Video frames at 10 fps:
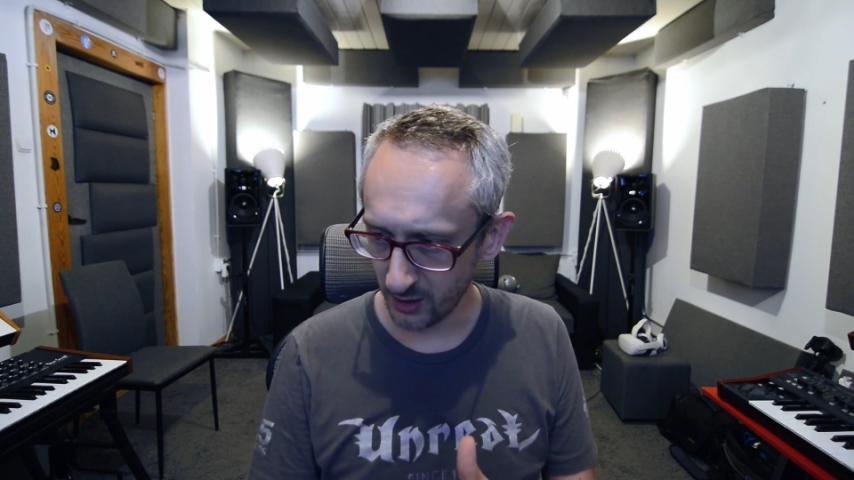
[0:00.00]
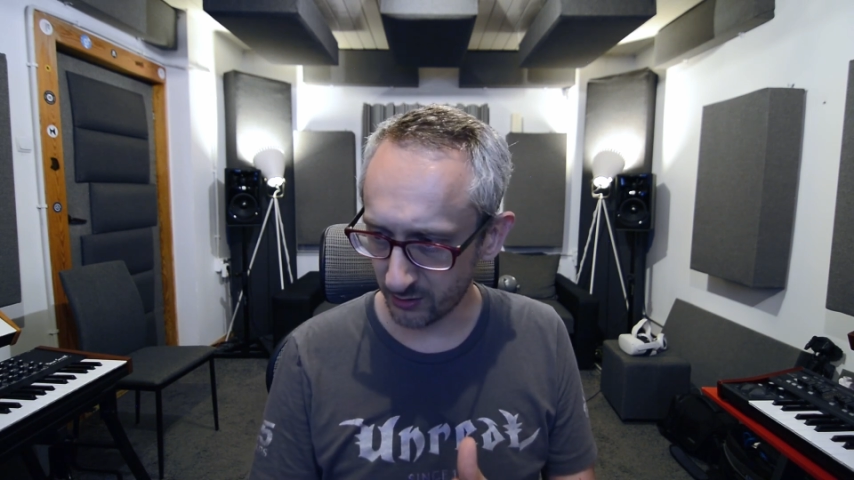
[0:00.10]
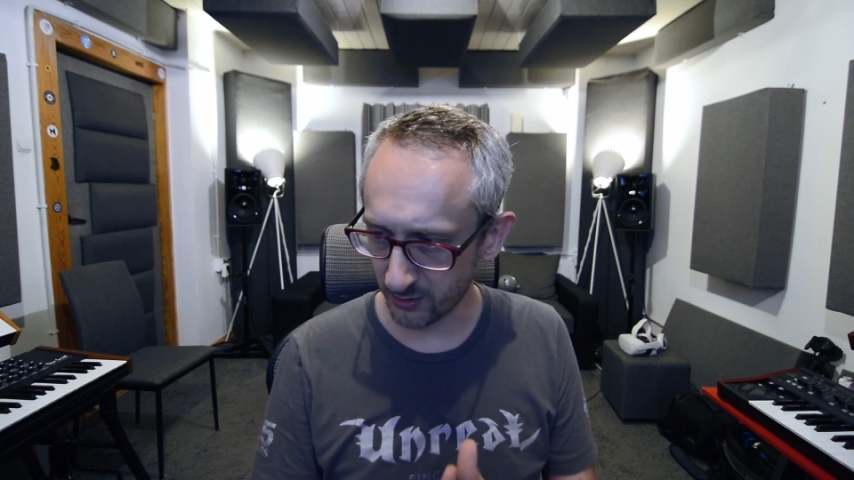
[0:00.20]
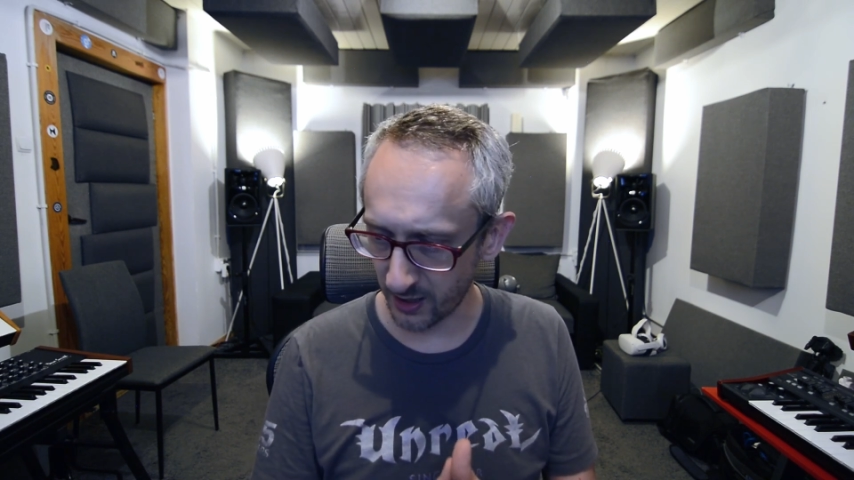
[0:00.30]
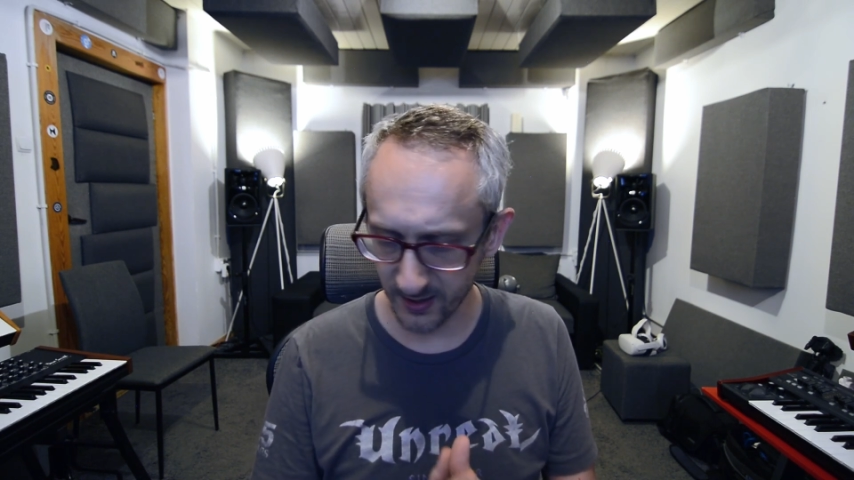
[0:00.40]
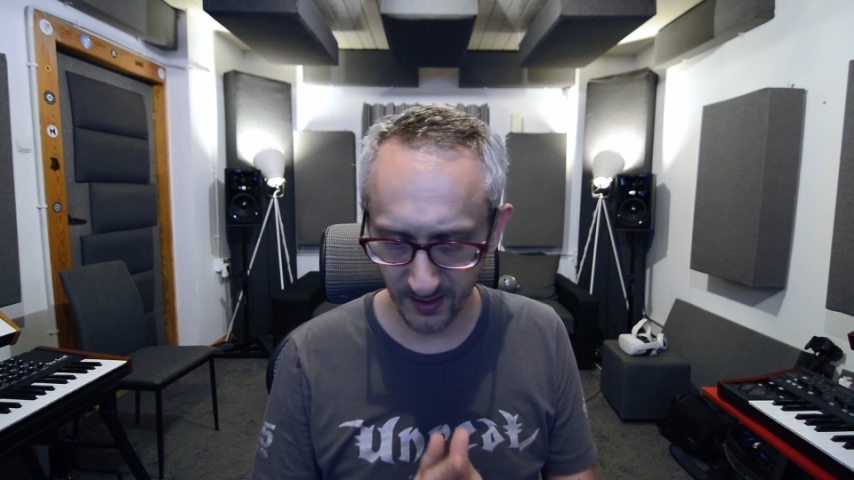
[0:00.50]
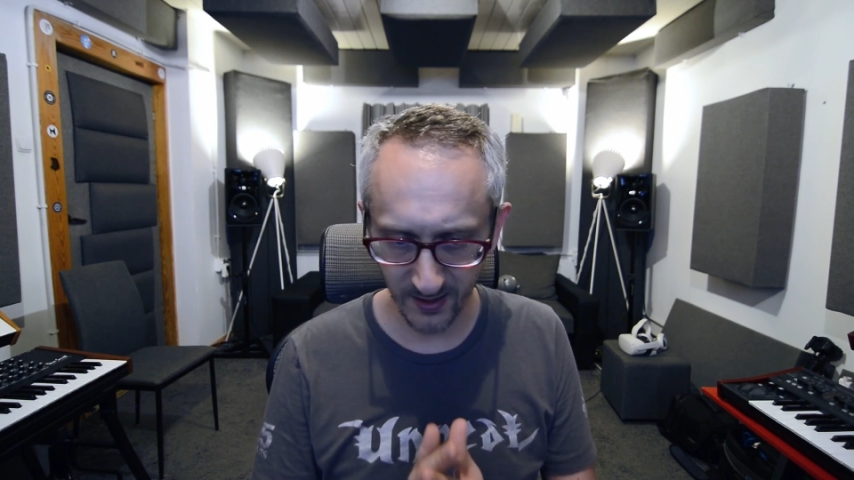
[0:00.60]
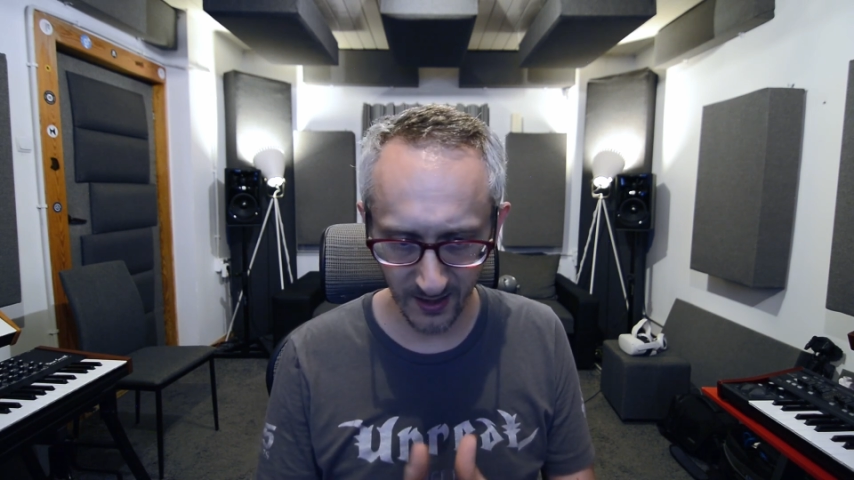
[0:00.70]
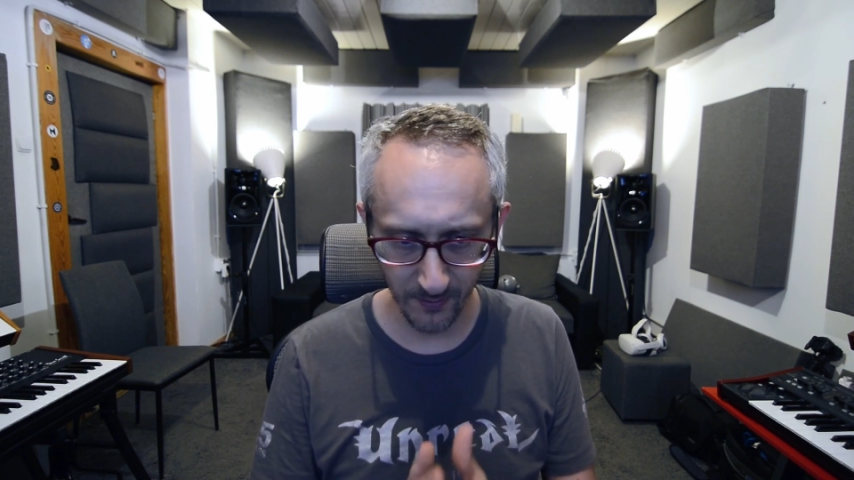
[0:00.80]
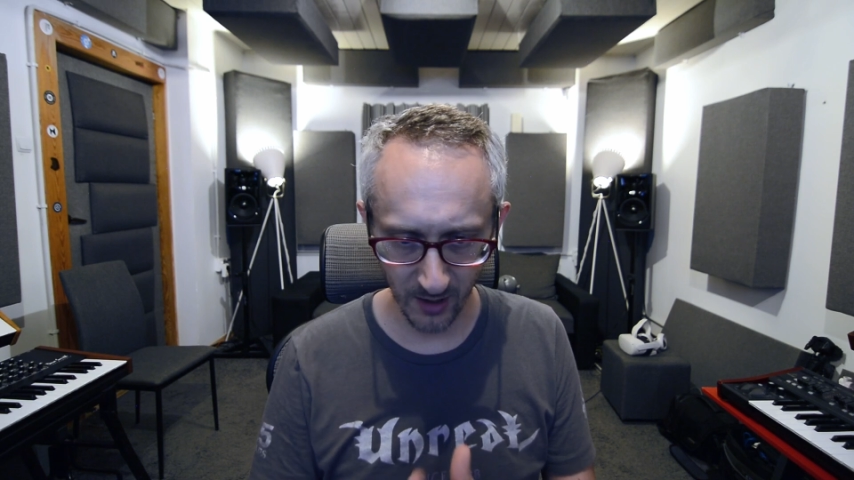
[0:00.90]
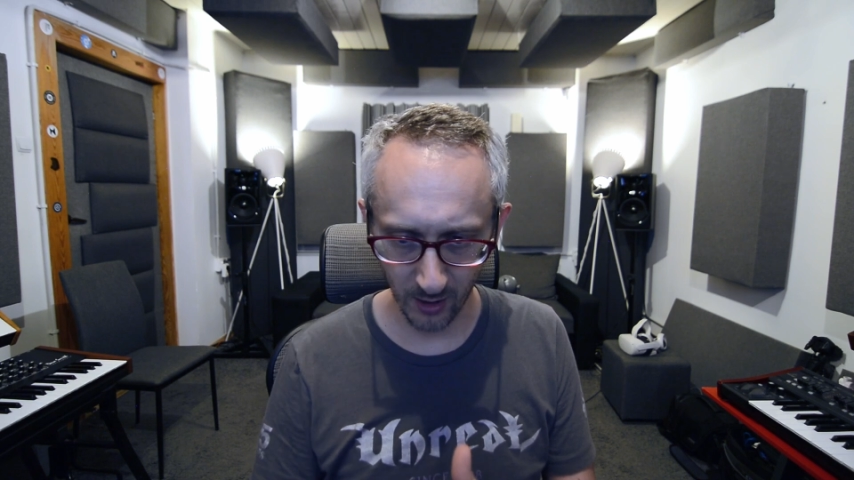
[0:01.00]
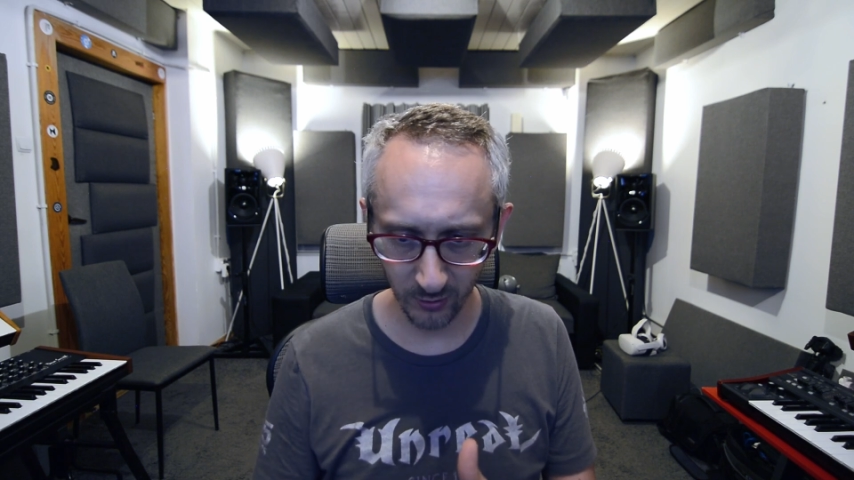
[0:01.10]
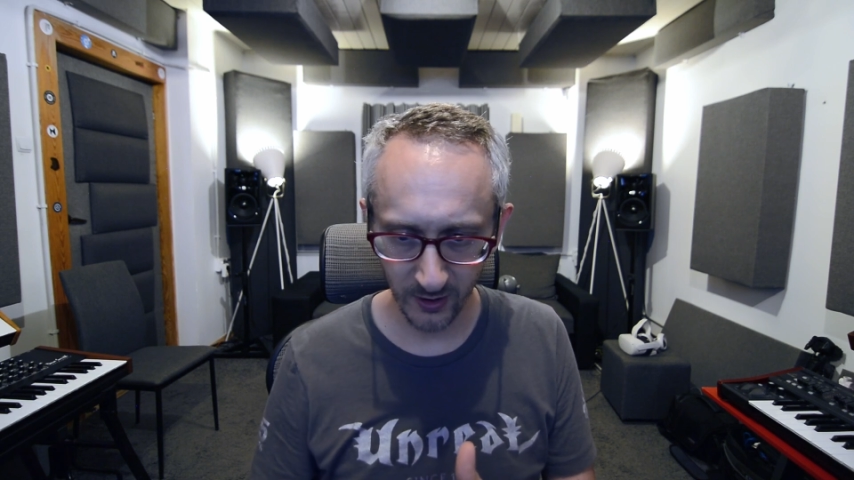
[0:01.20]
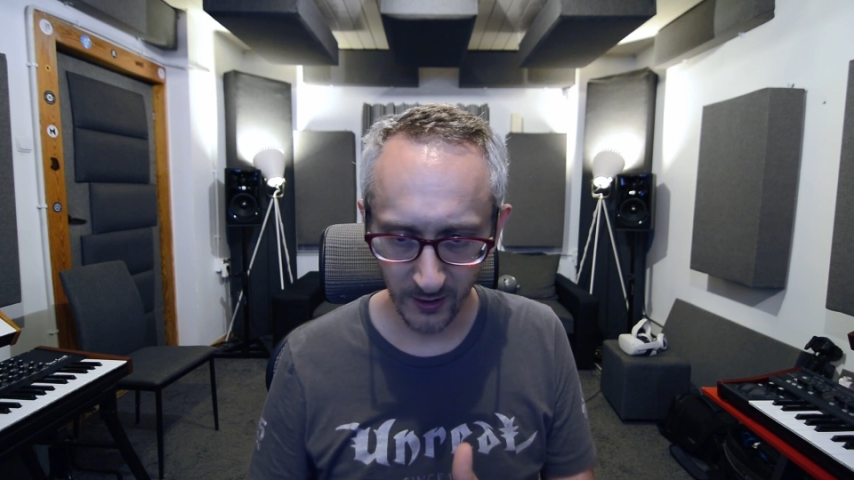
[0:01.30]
to test some out.